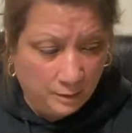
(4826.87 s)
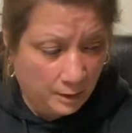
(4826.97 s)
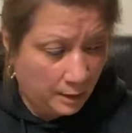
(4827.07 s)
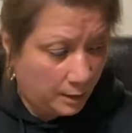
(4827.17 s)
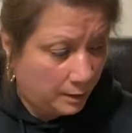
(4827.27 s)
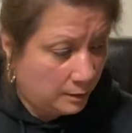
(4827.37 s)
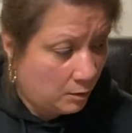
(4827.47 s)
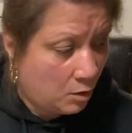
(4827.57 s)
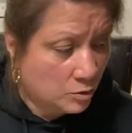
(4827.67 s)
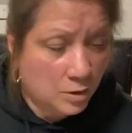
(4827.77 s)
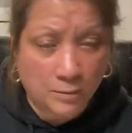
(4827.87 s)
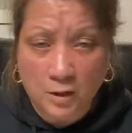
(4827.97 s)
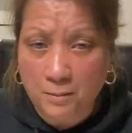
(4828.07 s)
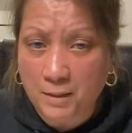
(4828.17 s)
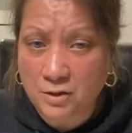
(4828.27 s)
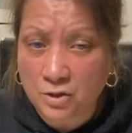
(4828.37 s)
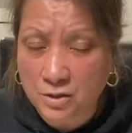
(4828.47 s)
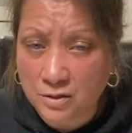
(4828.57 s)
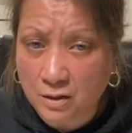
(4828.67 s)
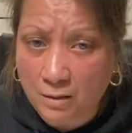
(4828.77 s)
And also I'm gonna mention
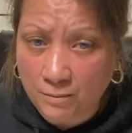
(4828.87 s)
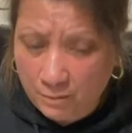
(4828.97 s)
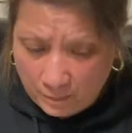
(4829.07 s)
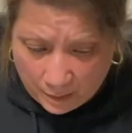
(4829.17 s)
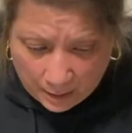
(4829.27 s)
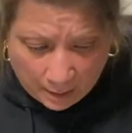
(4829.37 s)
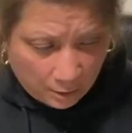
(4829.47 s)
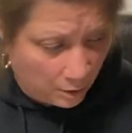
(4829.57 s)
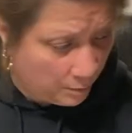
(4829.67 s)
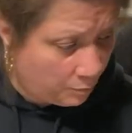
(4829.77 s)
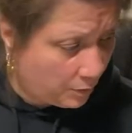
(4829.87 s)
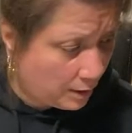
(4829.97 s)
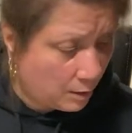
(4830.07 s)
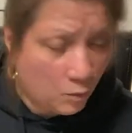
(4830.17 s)
some that I'm gonna bring up.